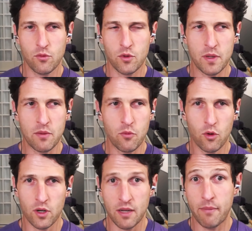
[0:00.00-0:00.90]
would be
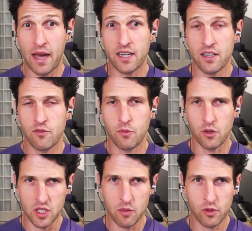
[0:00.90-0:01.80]
more competitive
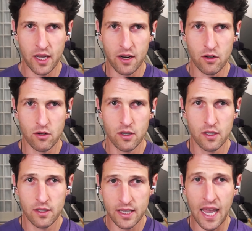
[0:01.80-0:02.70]
multiplayer
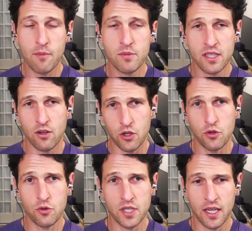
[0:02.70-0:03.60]
games that are
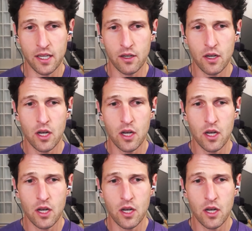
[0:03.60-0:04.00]
using